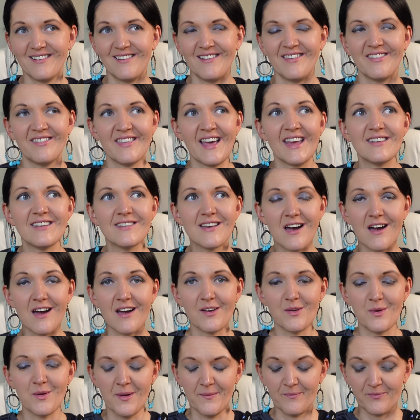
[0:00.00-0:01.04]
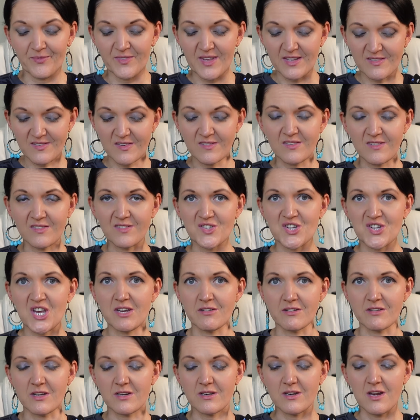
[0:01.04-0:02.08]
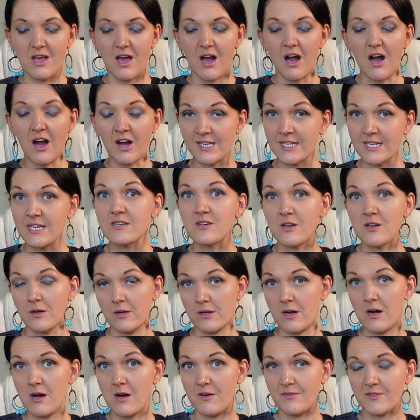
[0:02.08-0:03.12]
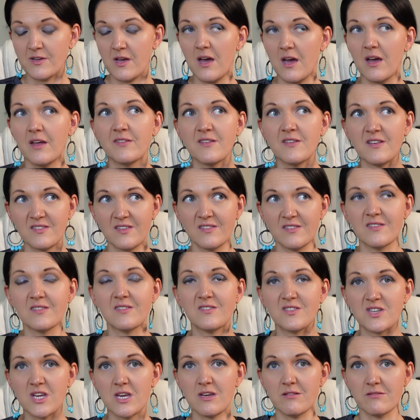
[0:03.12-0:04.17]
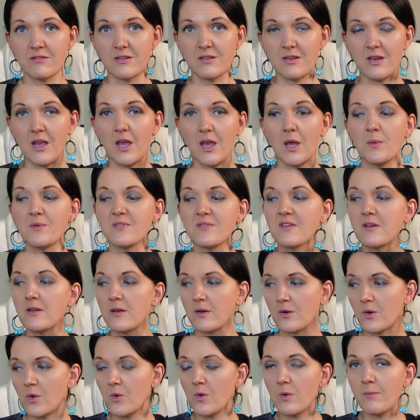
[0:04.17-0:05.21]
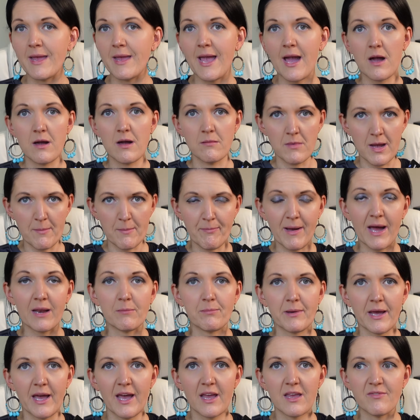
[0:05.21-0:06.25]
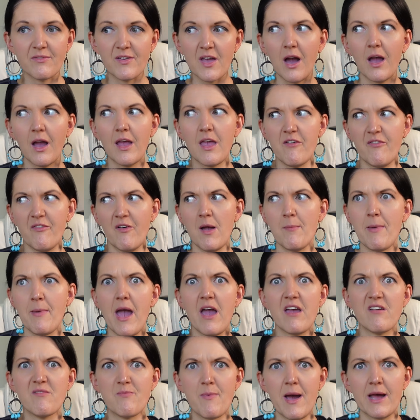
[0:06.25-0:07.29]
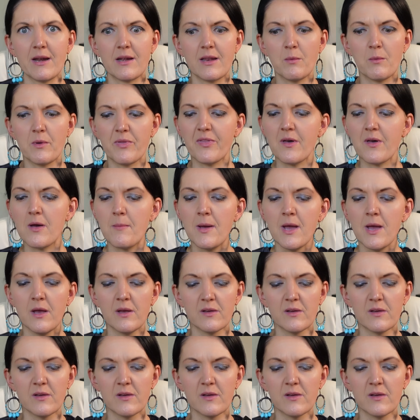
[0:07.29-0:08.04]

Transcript: They know this is a student I need to look after. This is a student who is going to call me out on my bad behaviour if I behave badly with them.